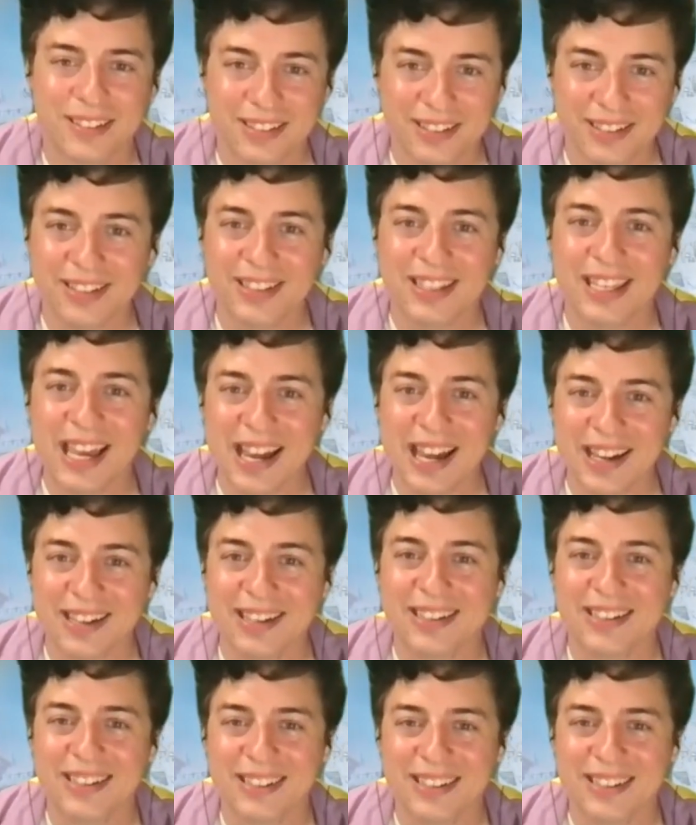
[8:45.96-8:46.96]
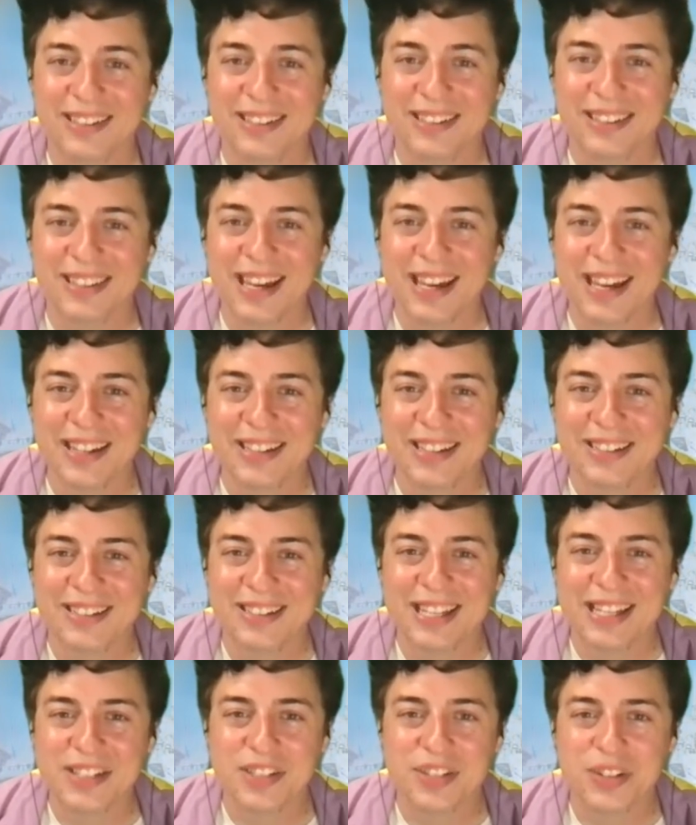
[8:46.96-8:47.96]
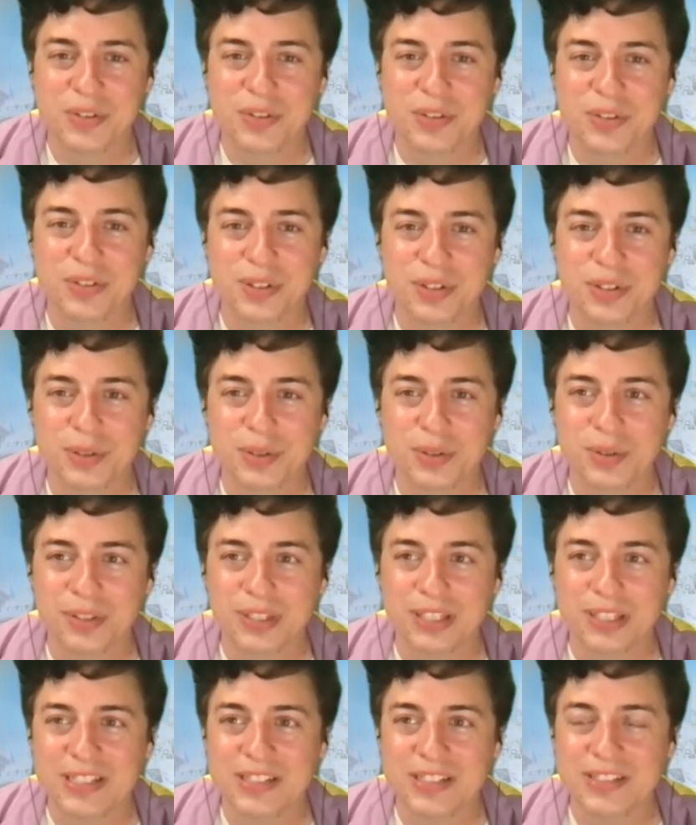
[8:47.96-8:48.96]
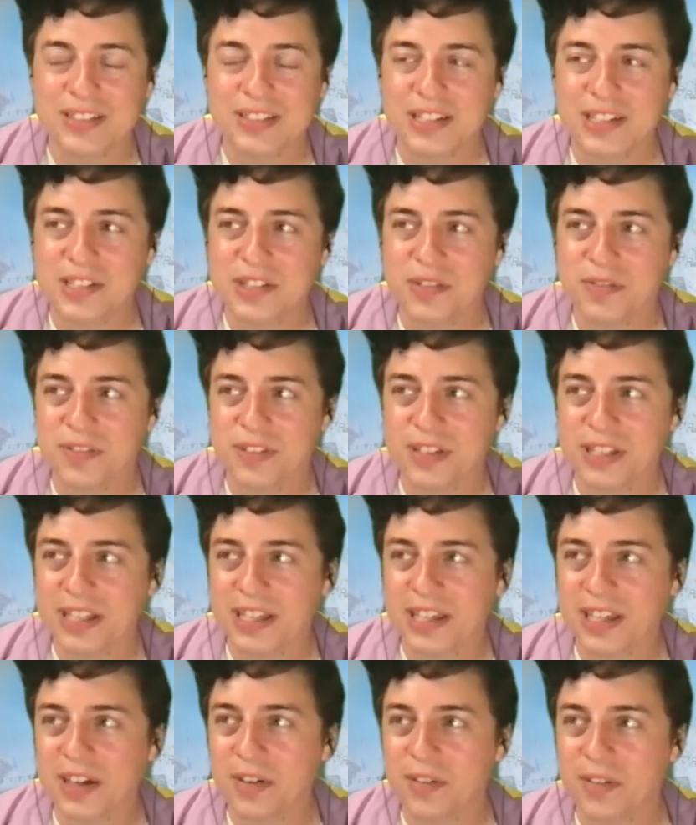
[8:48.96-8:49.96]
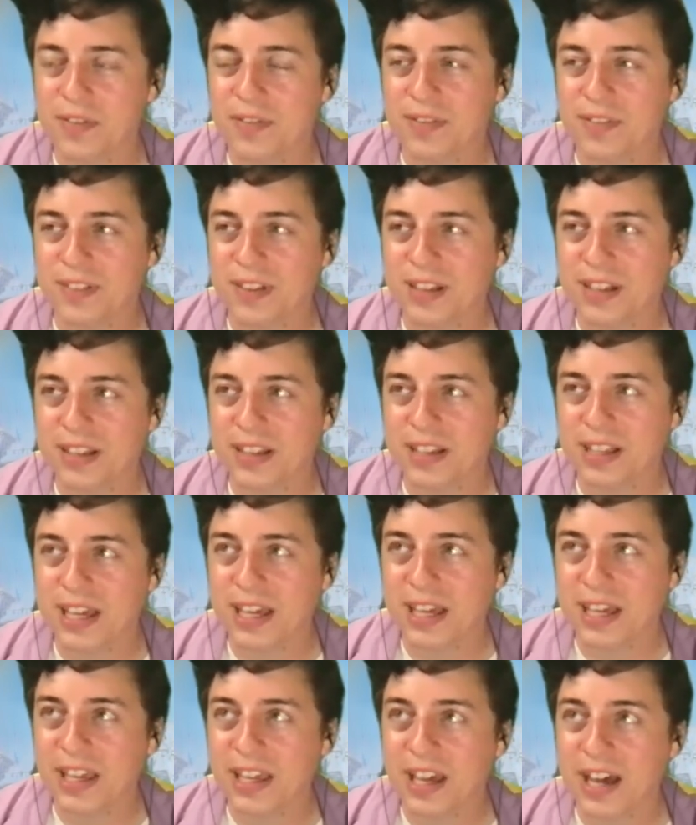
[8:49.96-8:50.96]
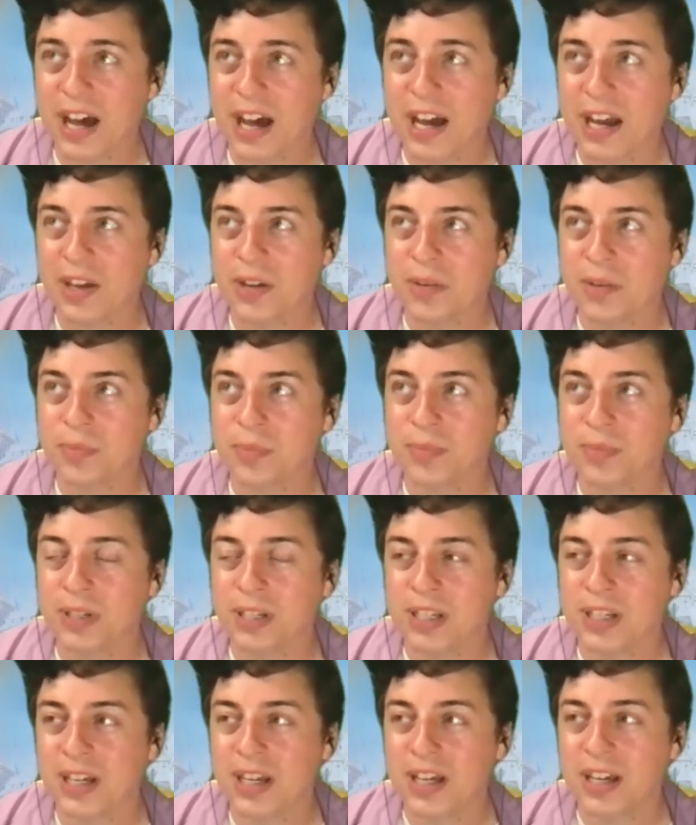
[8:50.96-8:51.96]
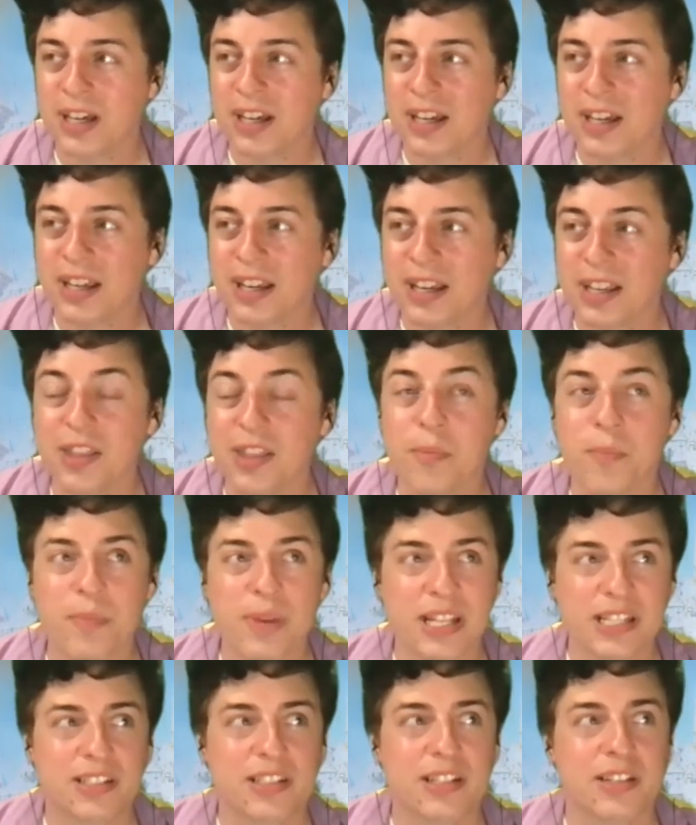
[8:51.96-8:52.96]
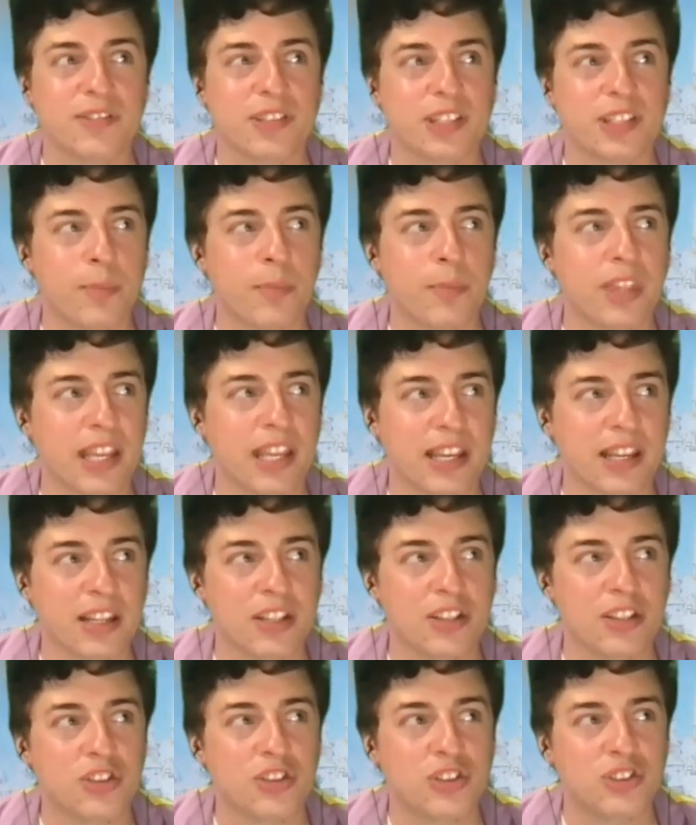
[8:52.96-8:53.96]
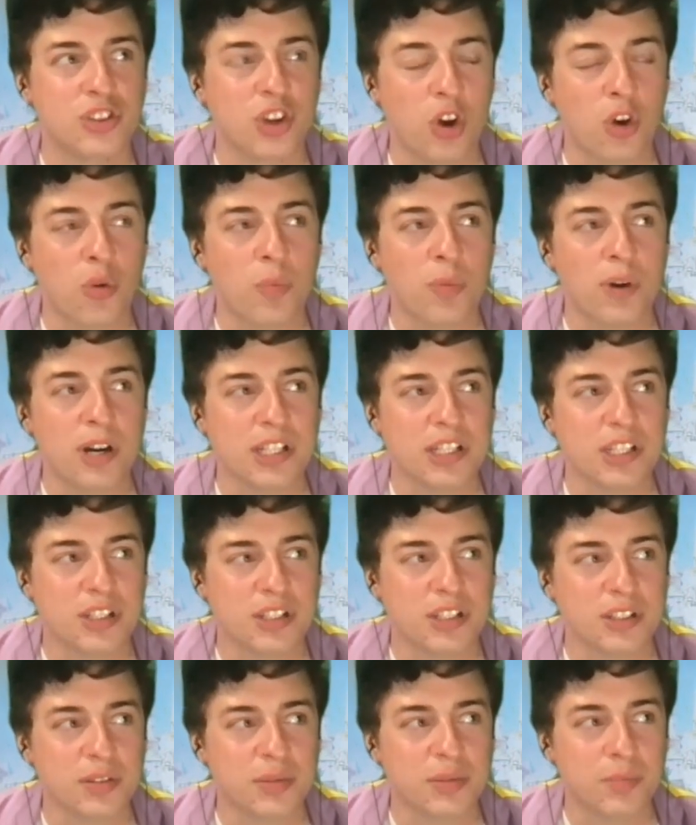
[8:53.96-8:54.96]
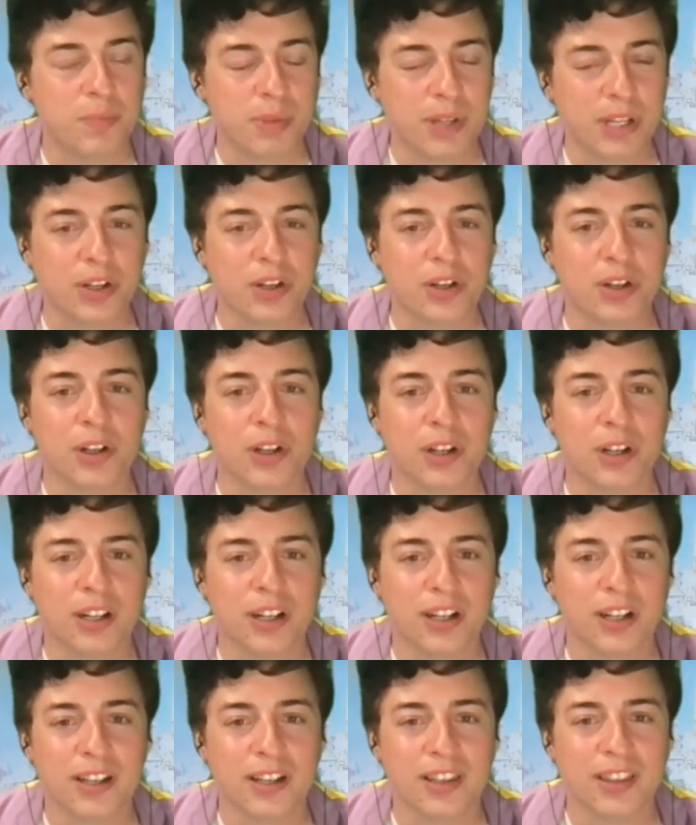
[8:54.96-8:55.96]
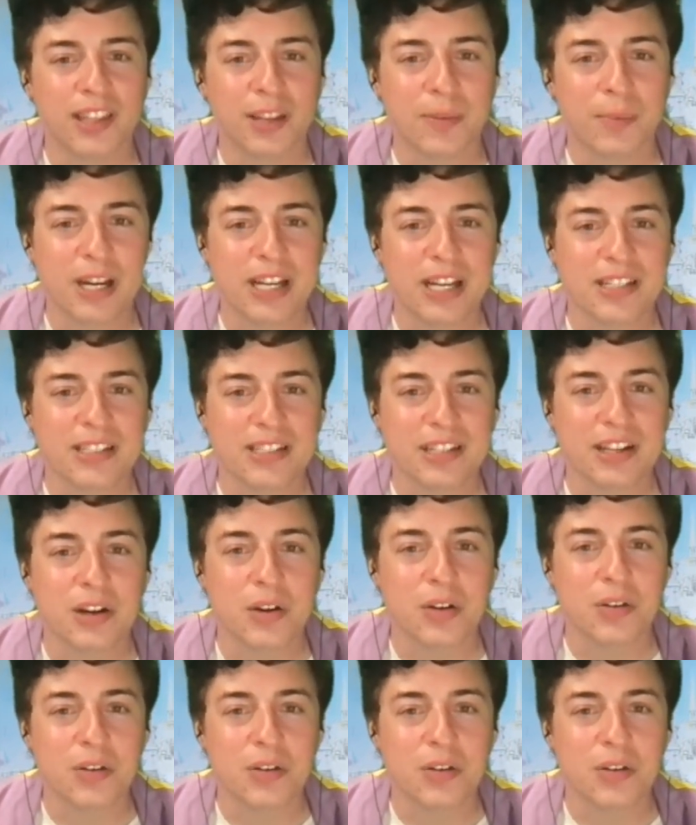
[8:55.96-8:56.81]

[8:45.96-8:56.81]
Yeah. Yeah, that's so true. There's such a feeling of like, I am in the midst of something so much bigger than myself.